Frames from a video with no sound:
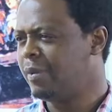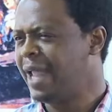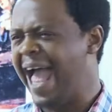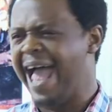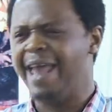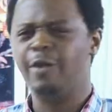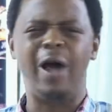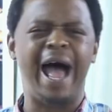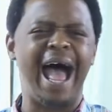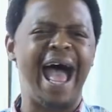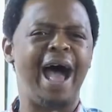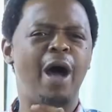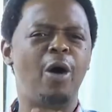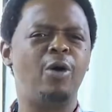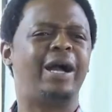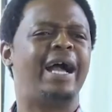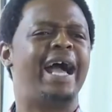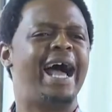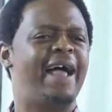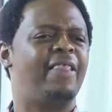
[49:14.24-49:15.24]
And how
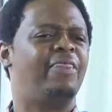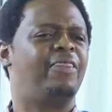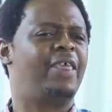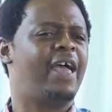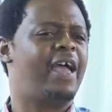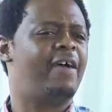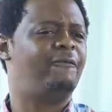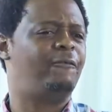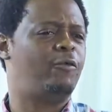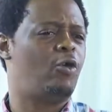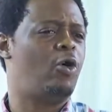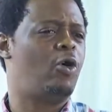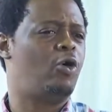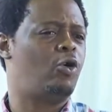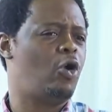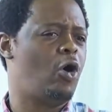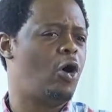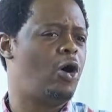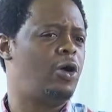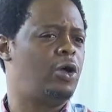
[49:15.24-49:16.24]
can therefore
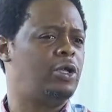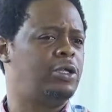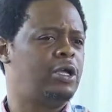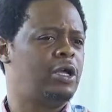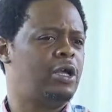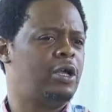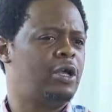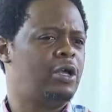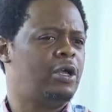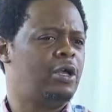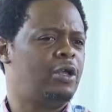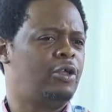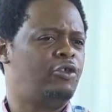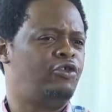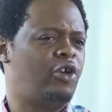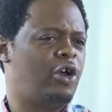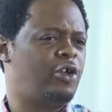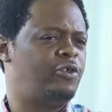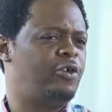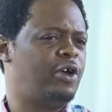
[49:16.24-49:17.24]
God
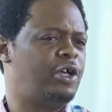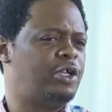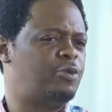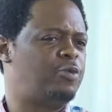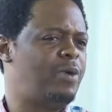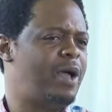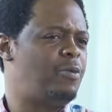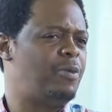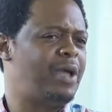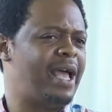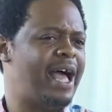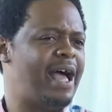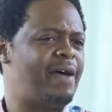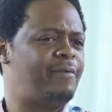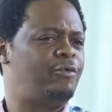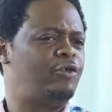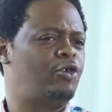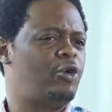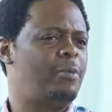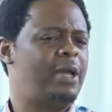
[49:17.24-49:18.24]
judge us when we
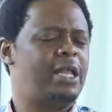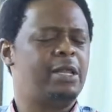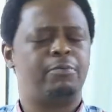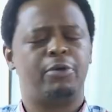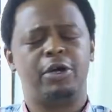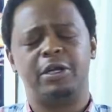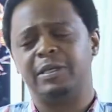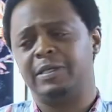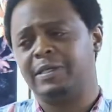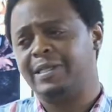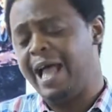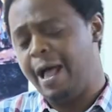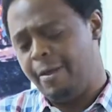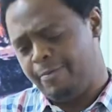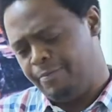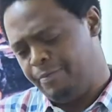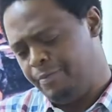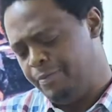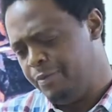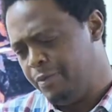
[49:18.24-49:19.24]
have so many burdens? Now,
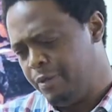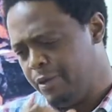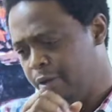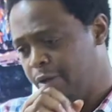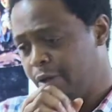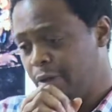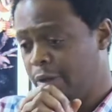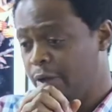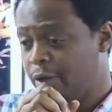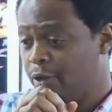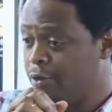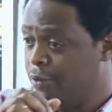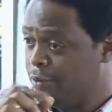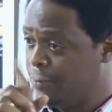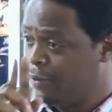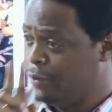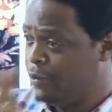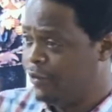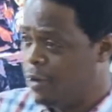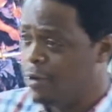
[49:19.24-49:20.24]

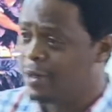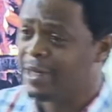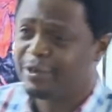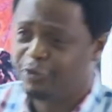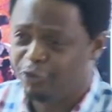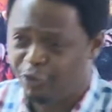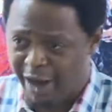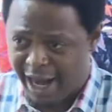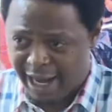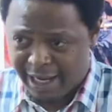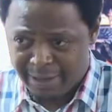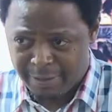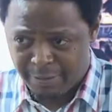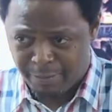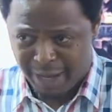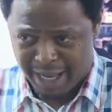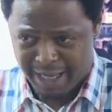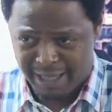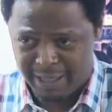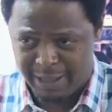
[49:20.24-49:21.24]
Sean is right
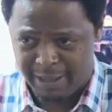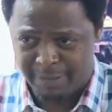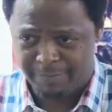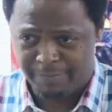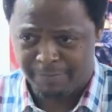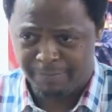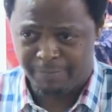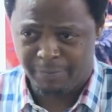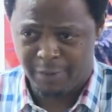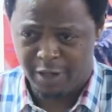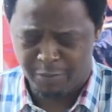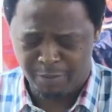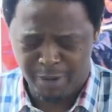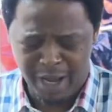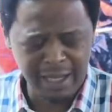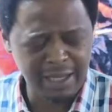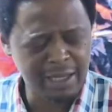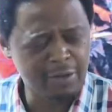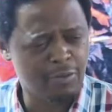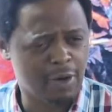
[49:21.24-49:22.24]
partly. He's
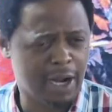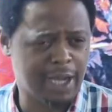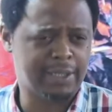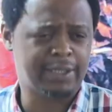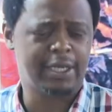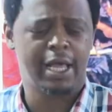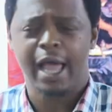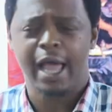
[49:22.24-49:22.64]
partly right.